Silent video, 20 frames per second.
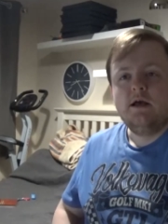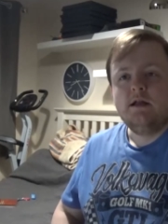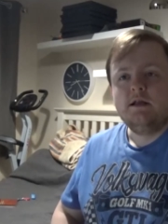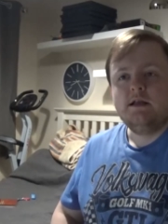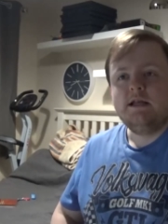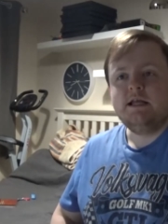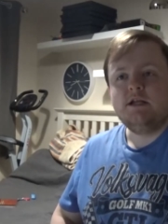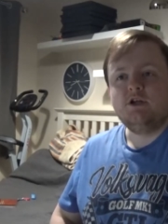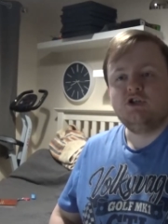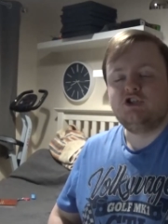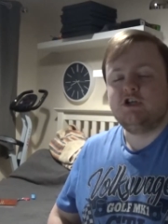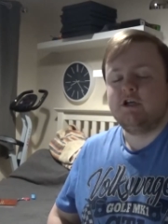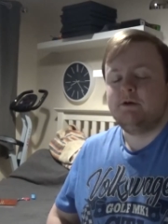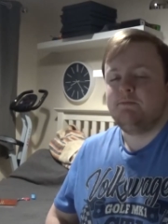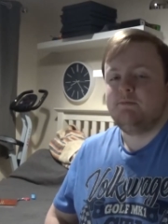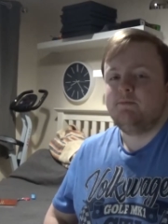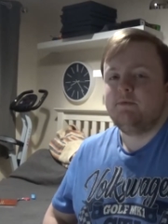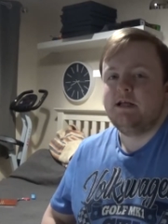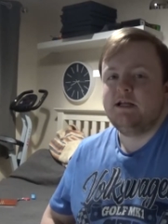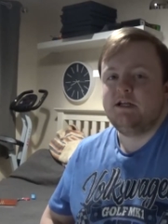
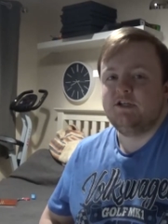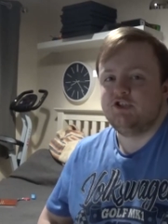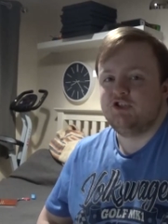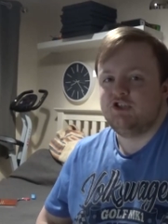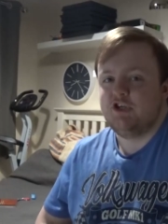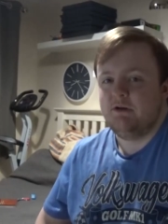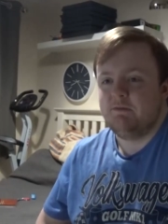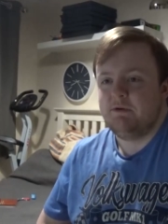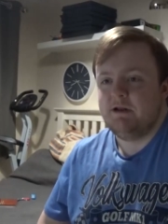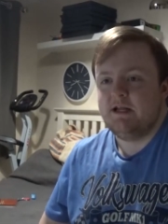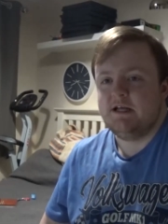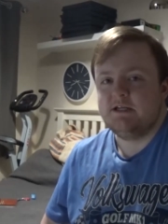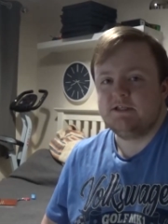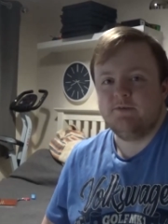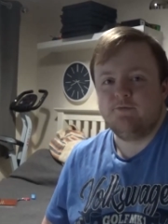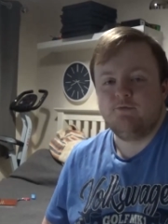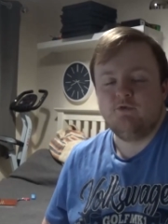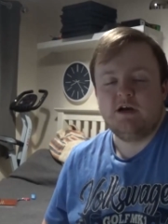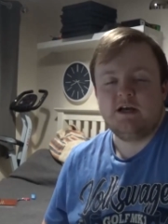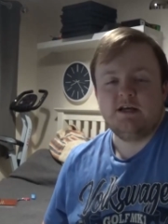Leadership, ladies and gentlemen, is
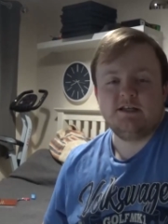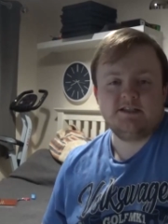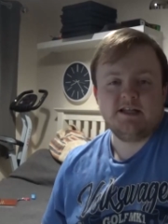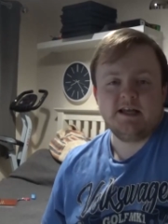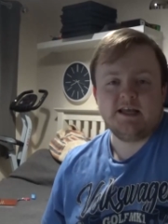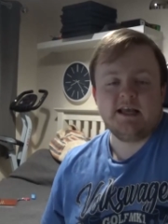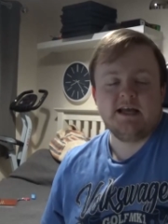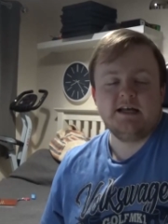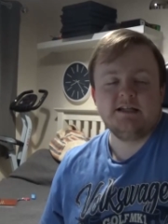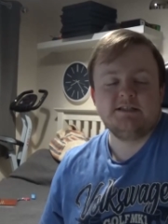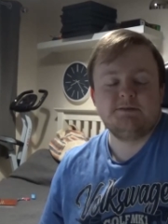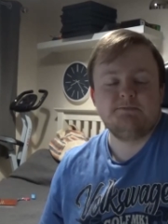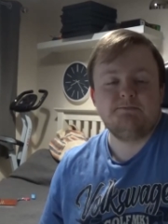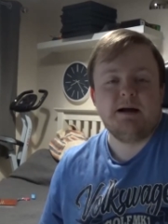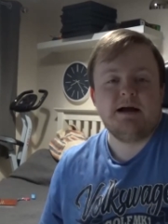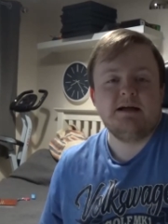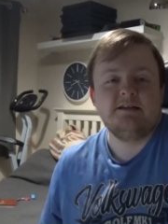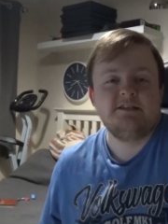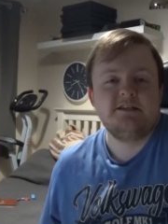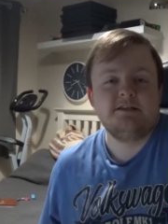a phrase that gets
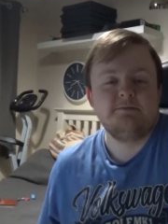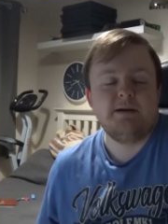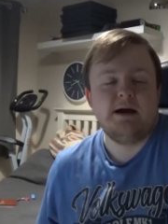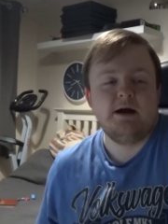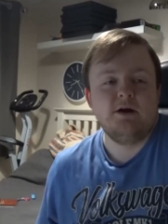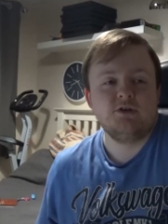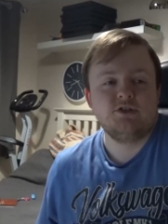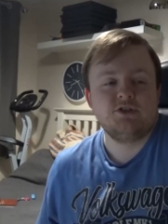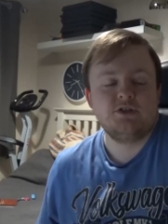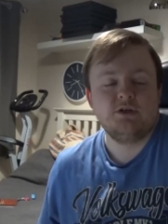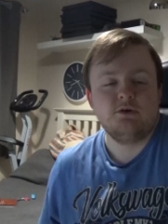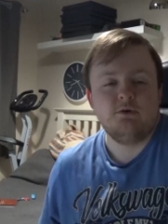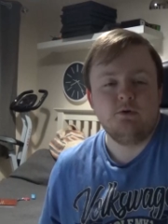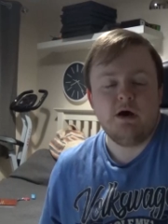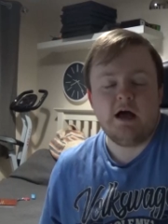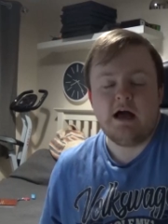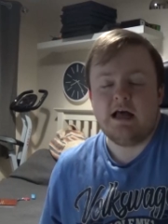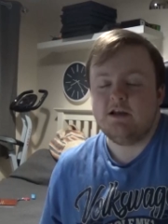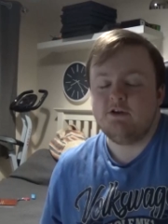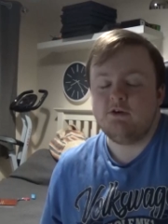bandied about
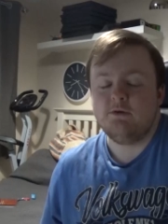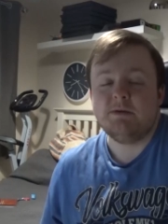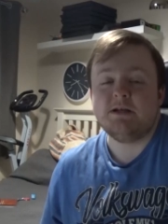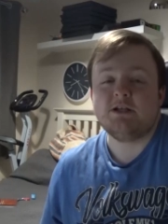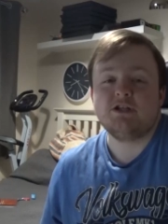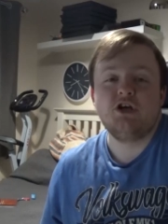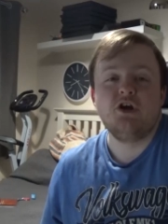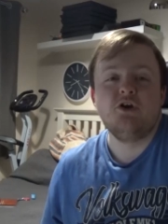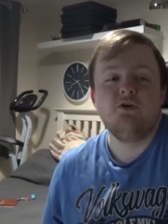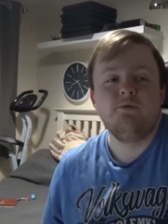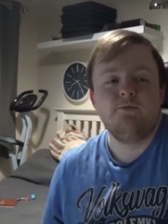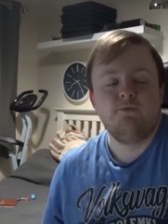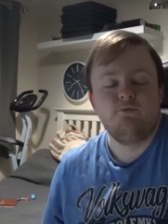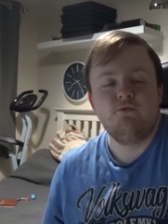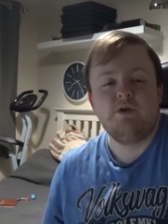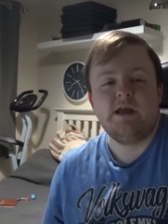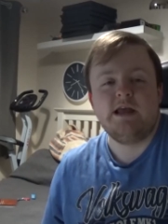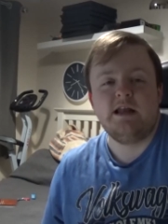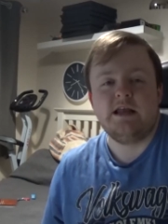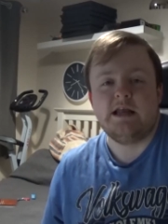a little bit too
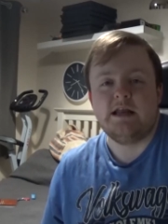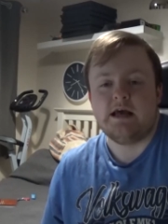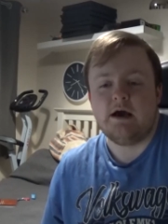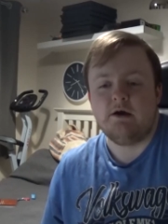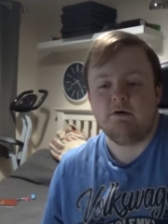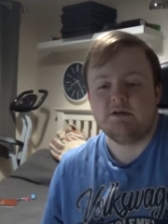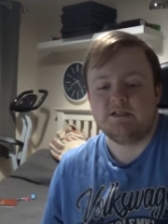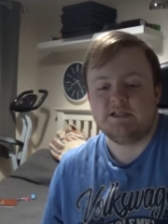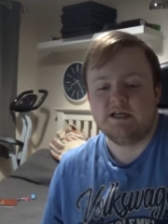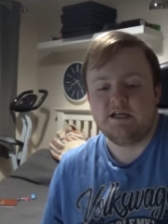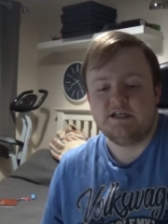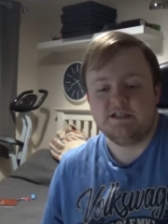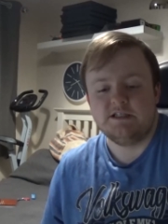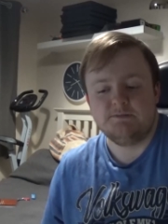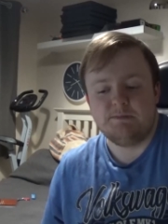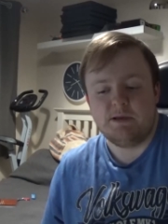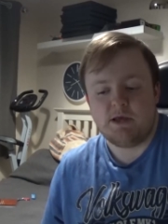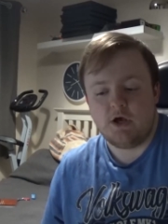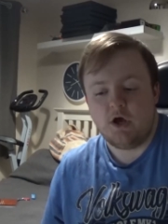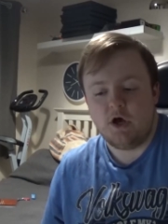freely nowadays
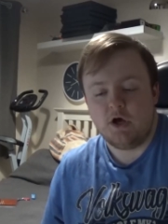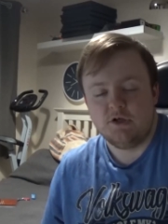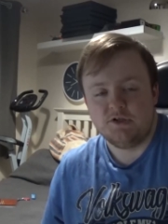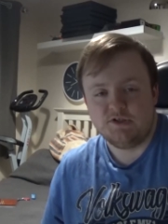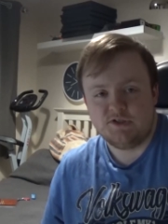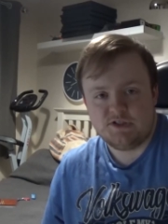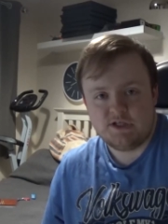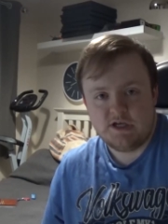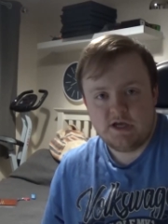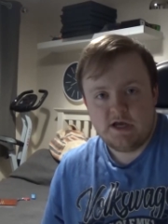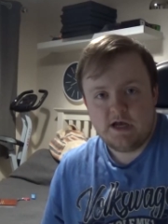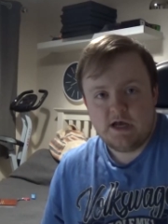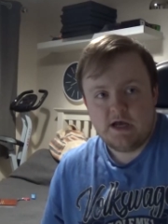because